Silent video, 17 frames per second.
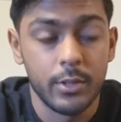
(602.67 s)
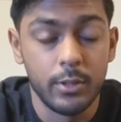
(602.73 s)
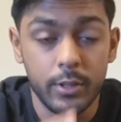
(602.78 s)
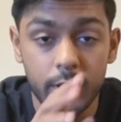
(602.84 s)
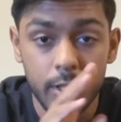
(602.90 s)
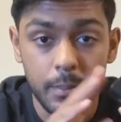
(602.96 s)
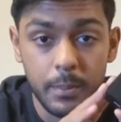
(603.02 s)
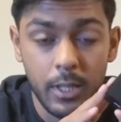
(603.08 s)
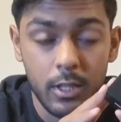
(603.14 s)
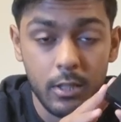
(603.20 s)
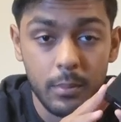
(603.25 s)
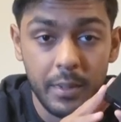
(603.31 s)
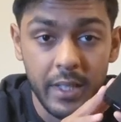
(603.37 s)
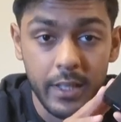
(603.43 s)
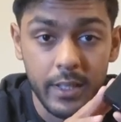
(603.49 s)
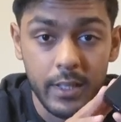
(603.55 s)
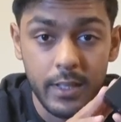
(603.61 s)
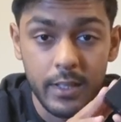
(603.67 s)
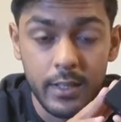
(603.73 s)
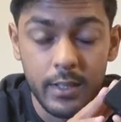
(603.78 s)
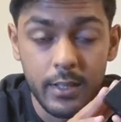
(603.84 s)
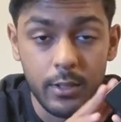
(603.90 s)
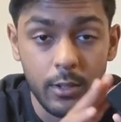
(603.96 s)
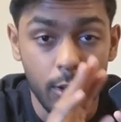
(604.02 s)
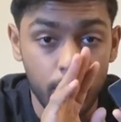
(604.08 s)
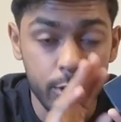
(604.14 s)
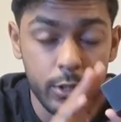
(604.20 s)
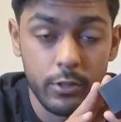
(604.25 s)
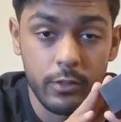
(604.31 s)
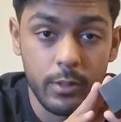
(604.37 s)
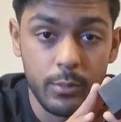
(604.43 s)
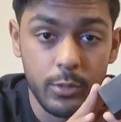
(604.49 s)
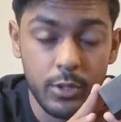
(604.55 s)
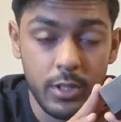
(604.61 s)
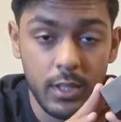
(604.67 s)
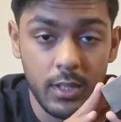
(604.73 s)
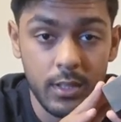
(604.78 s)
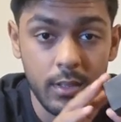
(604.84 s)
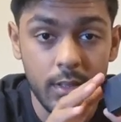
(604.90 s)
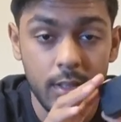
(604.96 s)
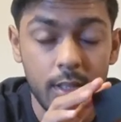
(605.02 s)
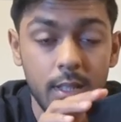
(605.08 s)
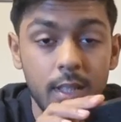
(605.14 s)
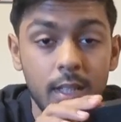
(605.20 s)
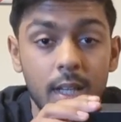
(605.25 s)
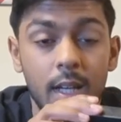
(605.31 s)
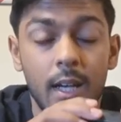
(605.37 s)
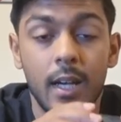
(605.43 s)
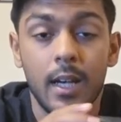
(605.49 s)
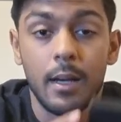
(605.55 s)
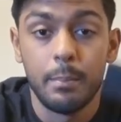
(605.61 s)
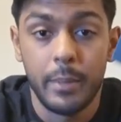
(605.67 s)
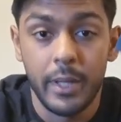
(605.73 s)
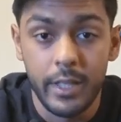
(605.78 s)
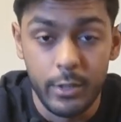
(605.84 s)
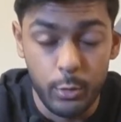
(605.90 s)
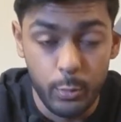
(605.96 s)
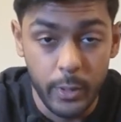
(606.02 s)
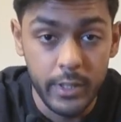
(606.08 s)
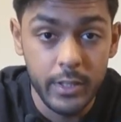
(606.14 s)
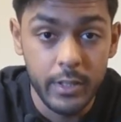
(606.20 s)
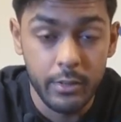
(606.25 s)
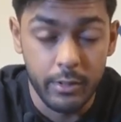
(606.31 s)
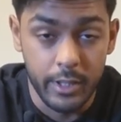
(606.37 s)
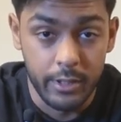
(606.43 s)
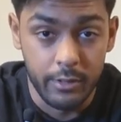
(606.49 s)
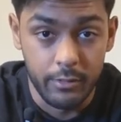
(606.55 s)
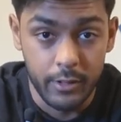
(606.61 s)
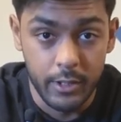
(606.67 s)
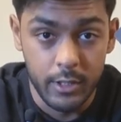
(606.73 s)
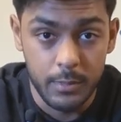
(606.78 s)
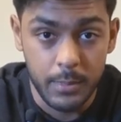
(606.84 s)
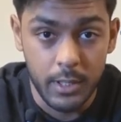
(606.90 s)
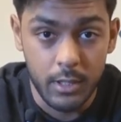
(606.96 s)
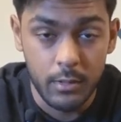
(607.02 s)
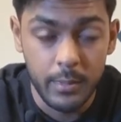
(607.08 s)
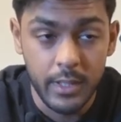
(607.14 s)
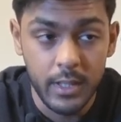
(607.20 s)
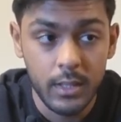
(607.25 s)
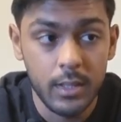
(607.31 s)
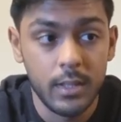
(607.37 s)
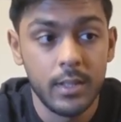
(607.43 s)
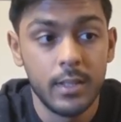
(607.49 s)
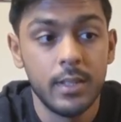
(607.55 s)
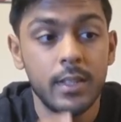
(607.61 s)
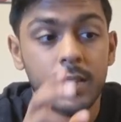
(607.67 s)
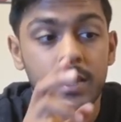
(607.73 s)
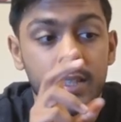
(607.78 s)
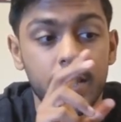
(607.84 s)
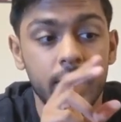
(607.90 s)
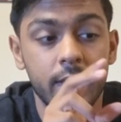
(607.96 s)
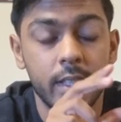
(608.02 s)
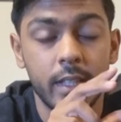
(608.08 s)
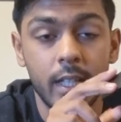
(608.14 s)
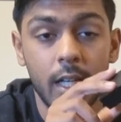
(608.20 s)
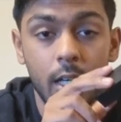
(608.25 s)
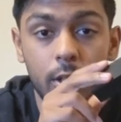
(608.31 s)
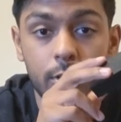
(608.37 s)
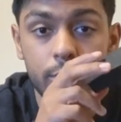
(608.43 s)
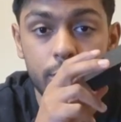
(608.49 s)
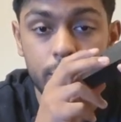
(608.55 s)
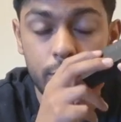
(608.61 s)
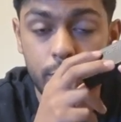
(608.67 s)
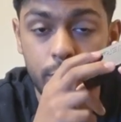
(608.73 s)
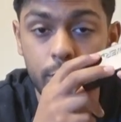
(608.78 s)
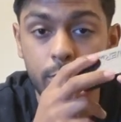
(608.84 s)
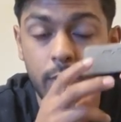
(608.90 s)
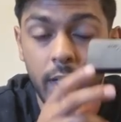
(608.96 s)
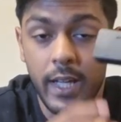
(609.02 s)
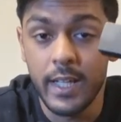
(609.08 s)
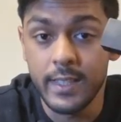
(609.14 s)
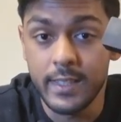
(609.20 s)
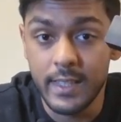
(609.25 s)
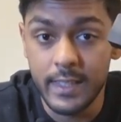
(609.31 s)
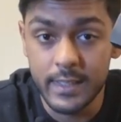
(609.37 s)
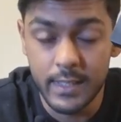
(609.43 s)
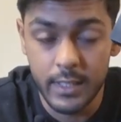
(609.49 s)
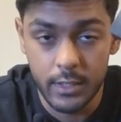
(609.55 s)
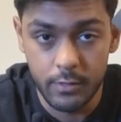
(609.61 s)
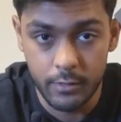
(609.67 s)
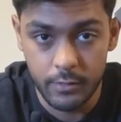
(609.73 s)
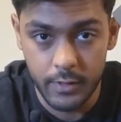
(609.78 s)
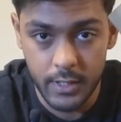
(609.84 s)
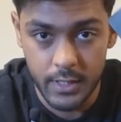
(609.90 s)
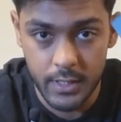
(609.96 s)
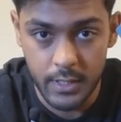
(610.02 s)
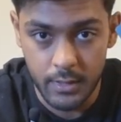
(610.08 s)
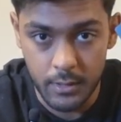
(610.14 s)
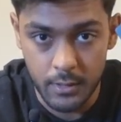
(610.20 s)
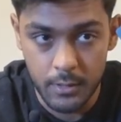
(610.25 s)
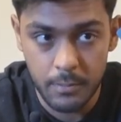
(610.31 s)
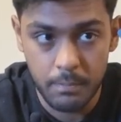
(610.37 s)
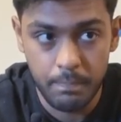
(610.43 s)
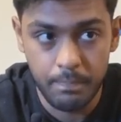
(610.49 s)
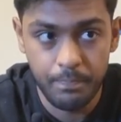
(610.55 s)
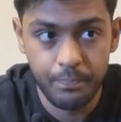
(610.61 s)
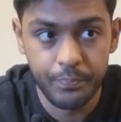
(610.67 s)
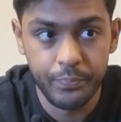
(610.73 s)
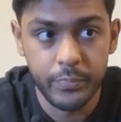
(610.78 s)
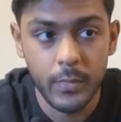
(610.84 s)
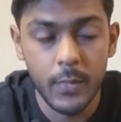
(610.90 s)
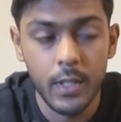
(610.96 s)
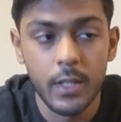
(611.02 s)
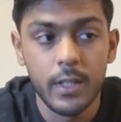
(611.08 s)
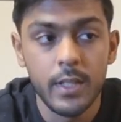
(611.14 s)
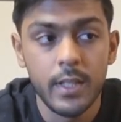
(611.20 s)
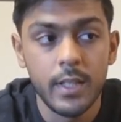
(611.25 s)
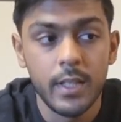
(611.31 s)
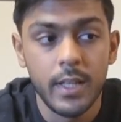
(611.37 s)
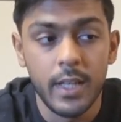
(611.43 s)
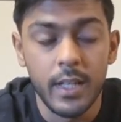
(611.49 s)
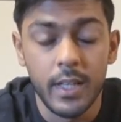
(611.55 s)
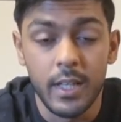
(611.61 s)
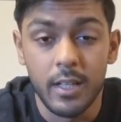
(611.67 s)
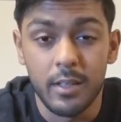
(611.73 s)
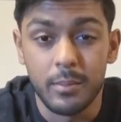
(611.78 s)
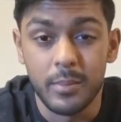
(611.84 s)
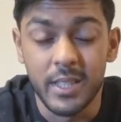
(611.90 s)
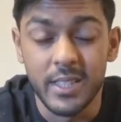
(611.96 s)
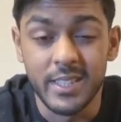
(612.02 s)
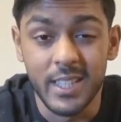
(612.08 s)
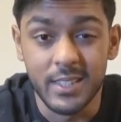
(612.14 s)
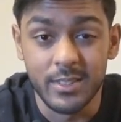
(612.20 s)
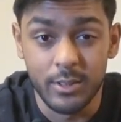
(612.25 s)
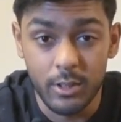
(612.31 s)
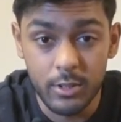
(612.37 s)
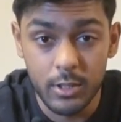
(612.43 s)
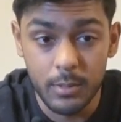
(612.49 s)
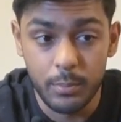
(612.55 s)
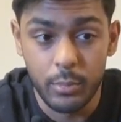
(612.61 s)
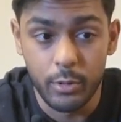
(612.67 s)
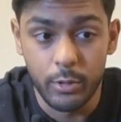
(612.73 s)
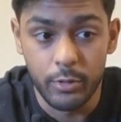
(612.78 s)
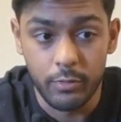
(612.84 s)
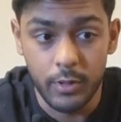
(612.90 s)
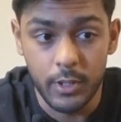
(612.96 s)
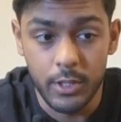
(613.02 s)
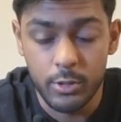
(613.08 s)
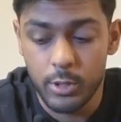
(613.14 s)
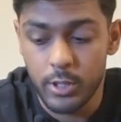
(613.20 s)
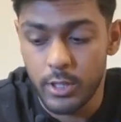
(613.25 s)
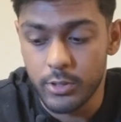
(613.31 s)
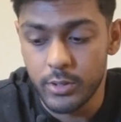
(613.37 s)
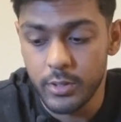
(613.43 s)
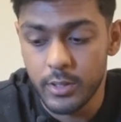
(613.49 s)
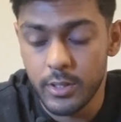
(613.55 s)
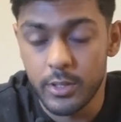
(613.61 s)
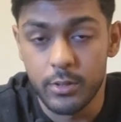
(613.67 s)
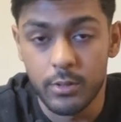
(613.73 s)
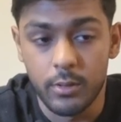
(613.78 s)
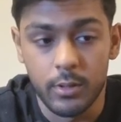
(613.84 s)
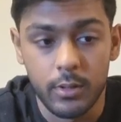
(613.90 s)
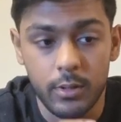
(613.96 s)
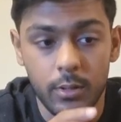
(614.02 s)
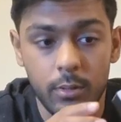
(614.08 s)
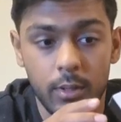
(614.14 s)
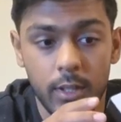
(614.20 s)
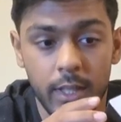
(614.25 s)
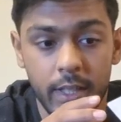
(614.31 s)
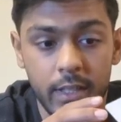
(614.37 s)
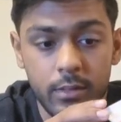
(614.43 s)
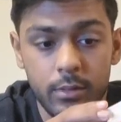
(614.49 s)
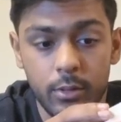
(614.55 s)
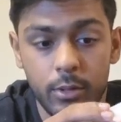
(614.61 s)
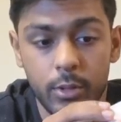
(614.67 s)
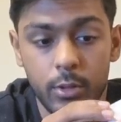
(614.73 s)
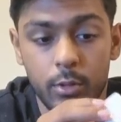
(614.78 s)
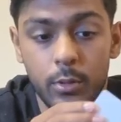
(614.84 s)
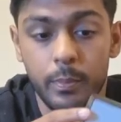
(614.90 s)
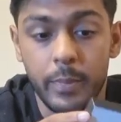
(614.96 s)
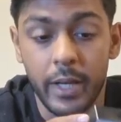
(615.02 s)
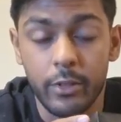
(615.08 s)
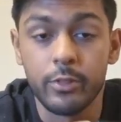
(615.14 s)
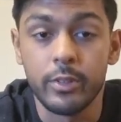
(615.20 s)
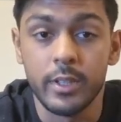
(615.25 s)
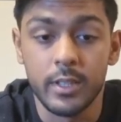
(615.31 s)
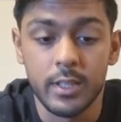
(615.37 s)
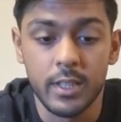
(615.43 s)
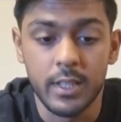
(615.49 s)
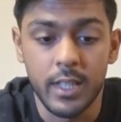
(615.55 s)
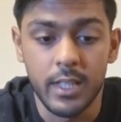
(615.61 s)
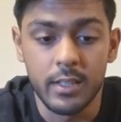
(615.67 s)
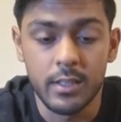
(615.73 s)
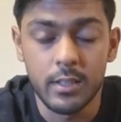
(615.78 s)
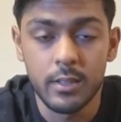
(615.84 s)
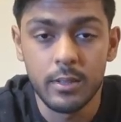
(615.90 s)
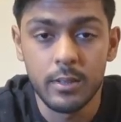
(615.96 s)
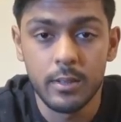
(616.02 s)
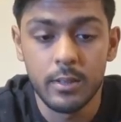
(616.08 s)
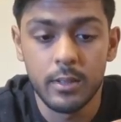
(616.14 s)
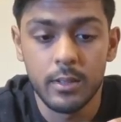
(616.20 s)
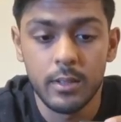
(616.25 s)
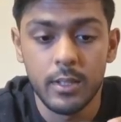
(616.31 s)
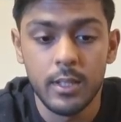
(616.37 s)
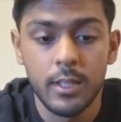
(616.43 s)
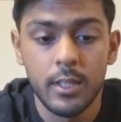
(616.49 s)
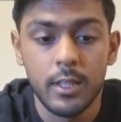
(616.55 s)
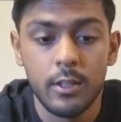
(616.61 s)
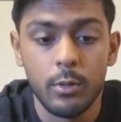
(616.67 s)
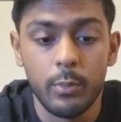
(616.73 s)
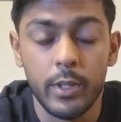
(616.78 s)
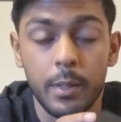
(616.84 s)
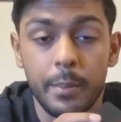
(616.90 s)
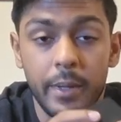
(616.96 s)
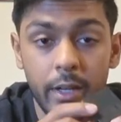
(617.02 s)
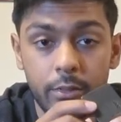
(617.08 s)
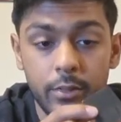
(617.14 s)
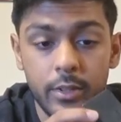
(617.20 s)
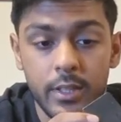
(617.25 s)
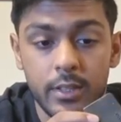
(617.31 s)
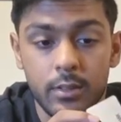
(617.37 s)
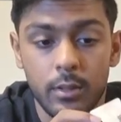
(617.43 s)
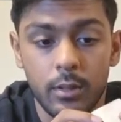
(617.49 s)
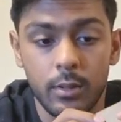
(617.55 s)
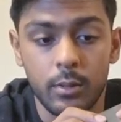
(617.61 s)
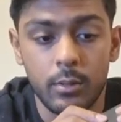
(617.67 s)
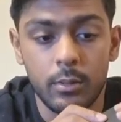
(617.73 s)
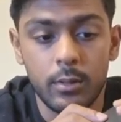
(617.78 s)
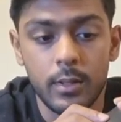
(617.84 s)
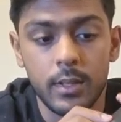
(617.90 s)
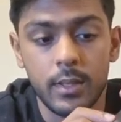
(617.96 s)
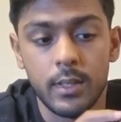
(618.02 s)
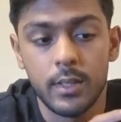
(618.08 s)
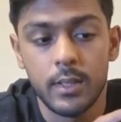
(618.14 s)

So this power bank, also from Shein, paid 20 Rand for this power bank. It can house two 18650 cells. It does not support fast charging. It's got no light or no battery indicator. When the battery is low,